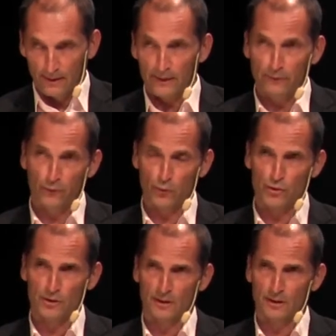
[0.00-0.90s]

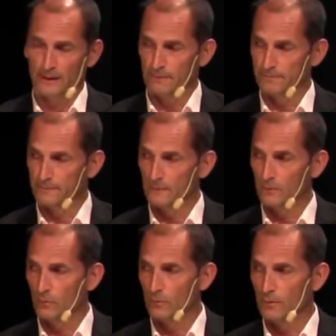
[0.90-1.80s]
Unfortunately,
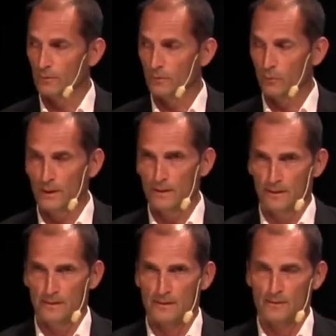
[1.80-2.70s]
with
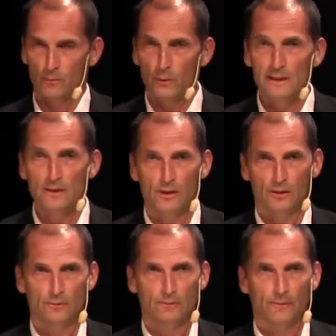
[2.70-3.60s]
this, we
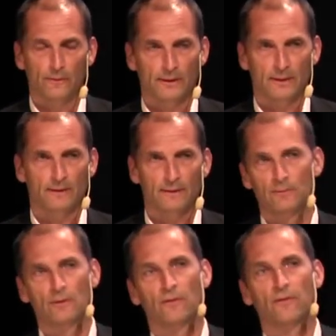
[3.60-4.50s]
know that
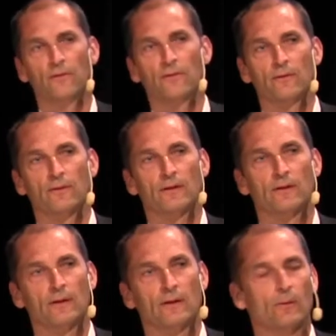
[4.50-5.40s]
there is
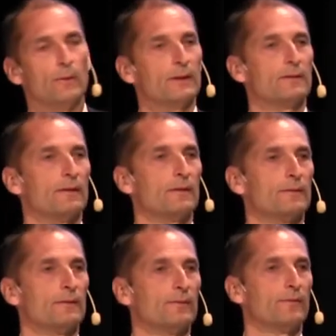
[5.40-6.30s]
quite a
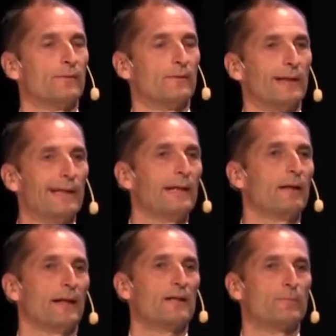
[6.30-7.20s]
lot of
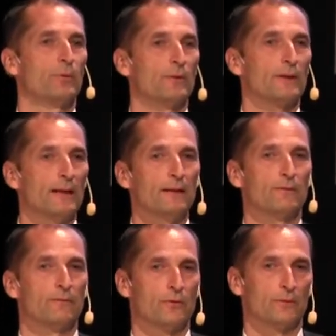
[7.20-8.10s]
illegal export
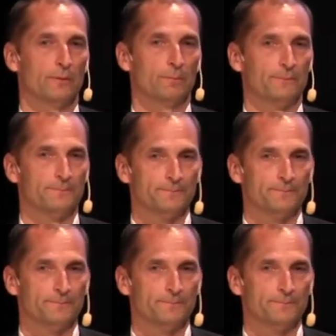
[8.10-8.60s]
out of Europe.